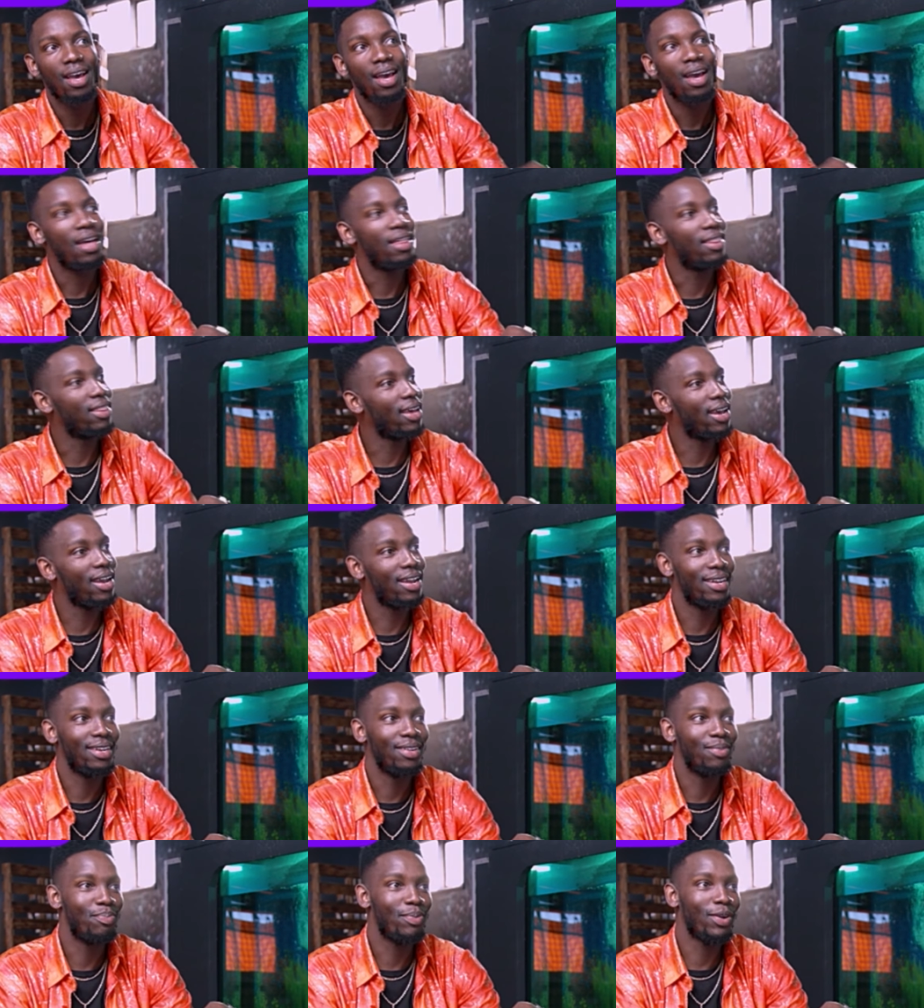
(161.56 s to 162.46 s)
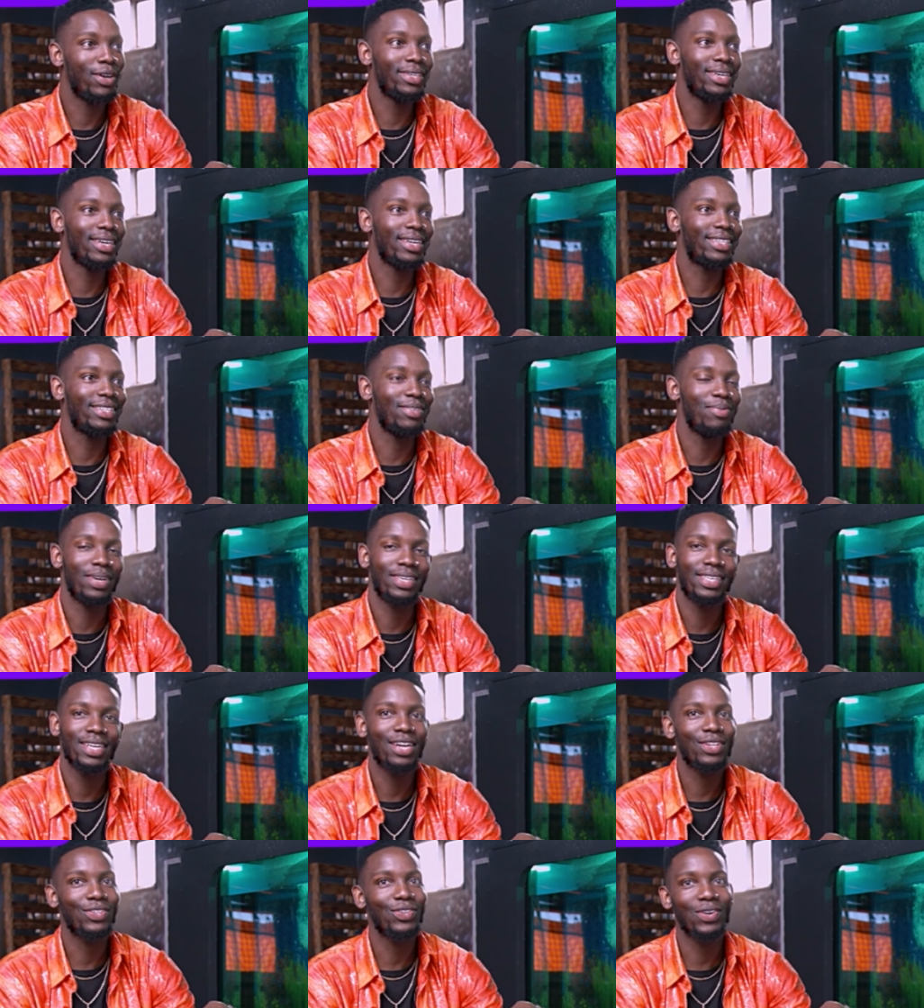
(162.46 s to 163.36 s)
And then project like
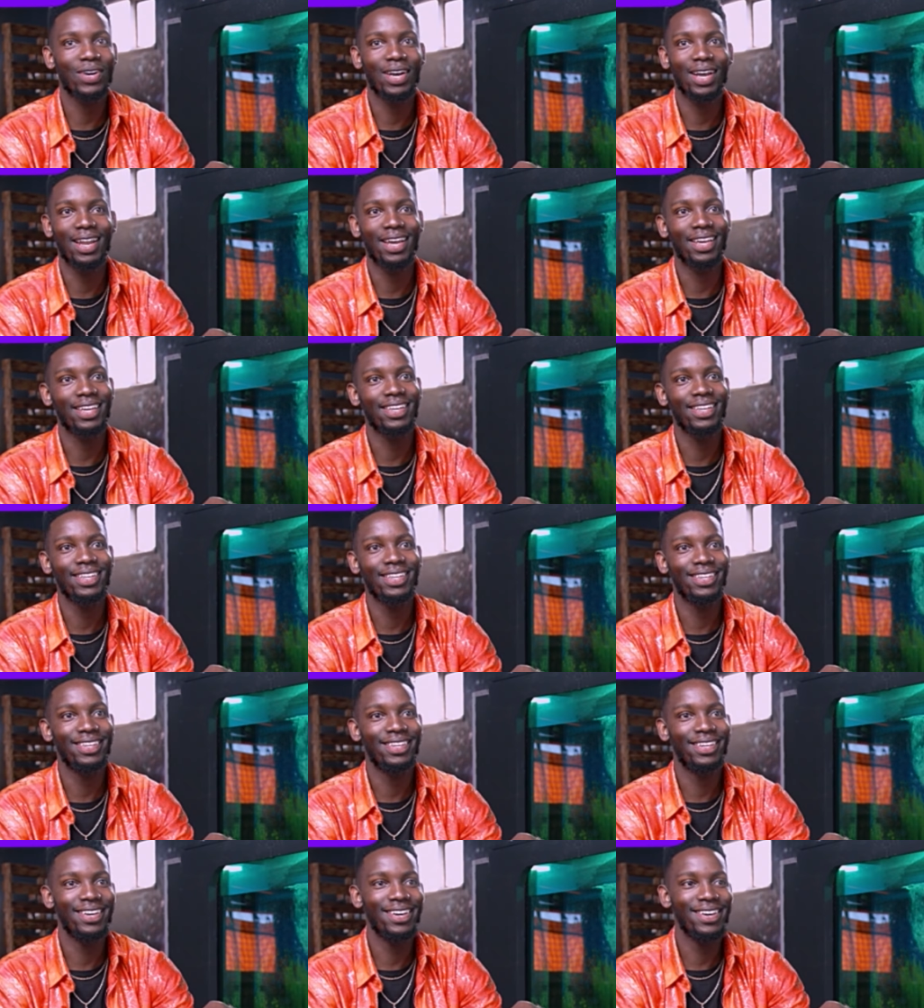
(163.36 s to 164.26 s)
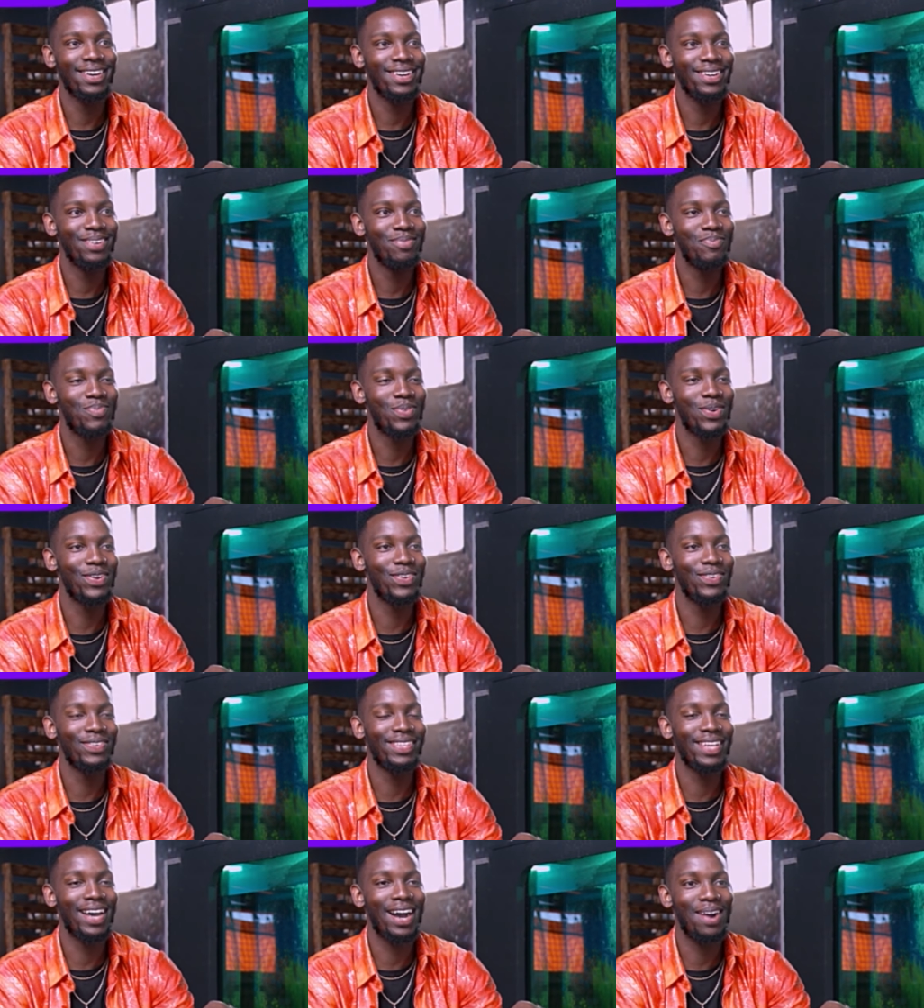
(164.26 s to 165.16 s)
lakini hey,
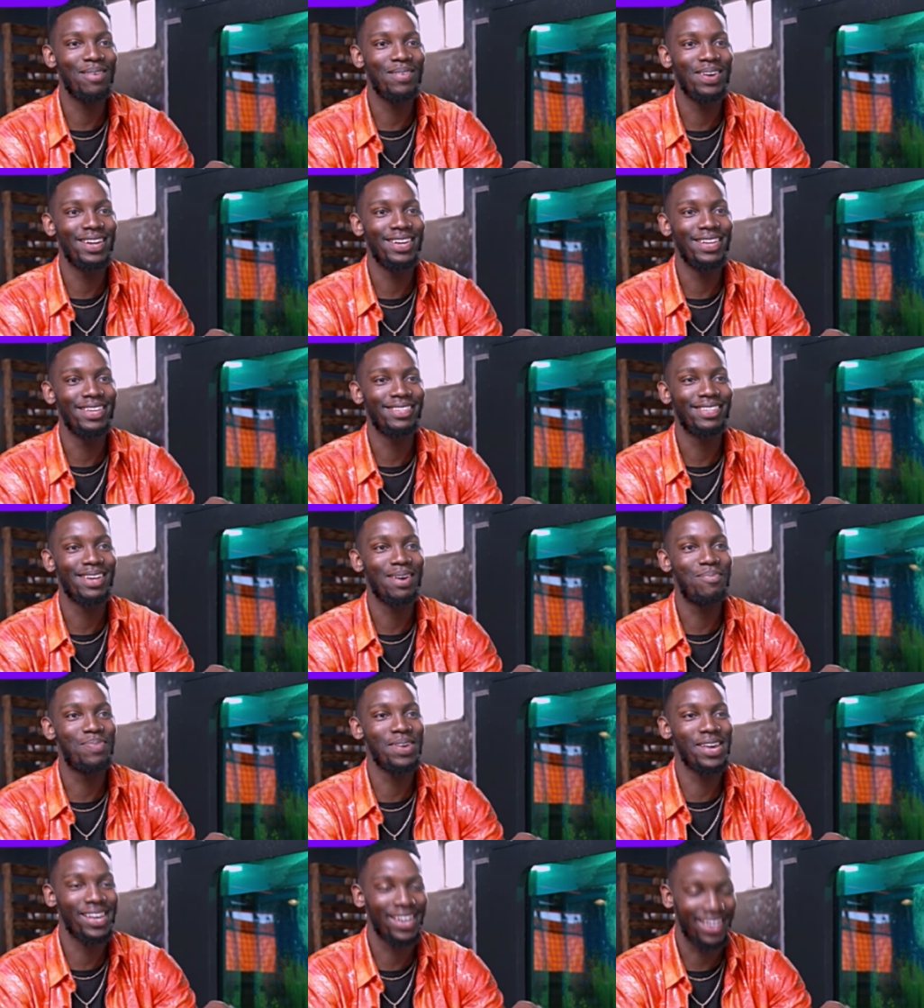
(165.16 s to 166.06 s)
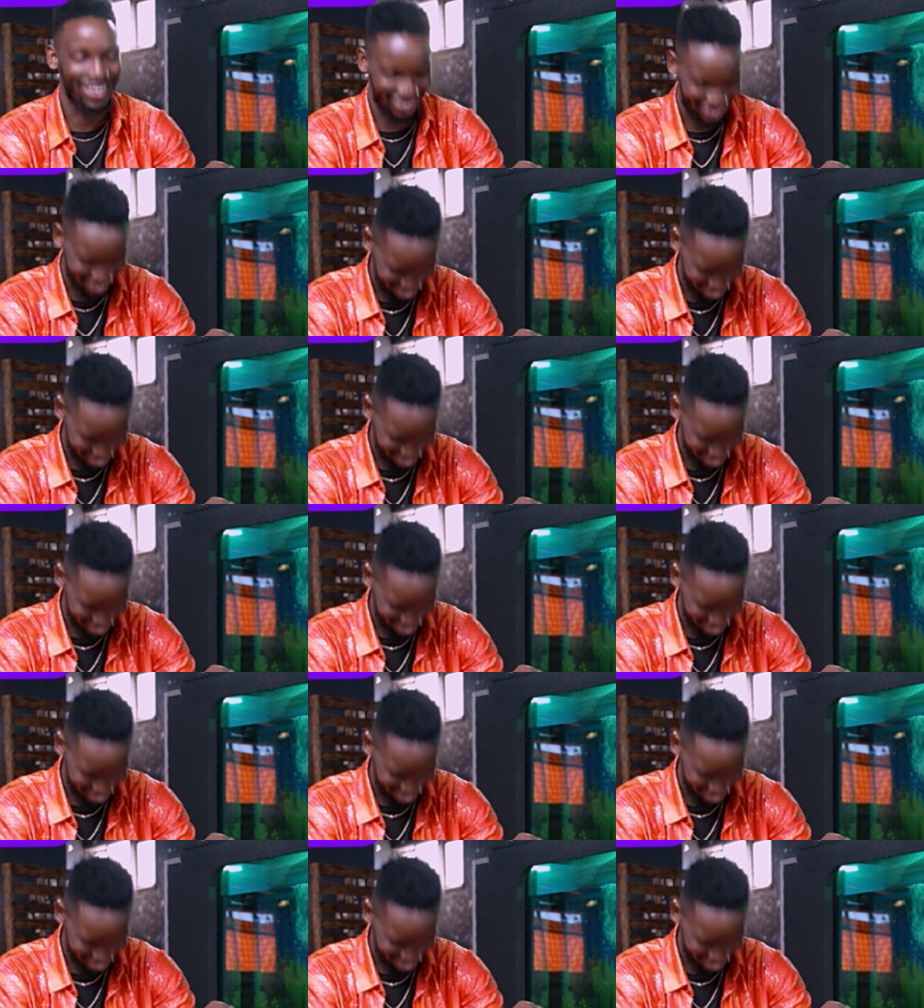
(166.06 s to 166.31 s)
producer disappear.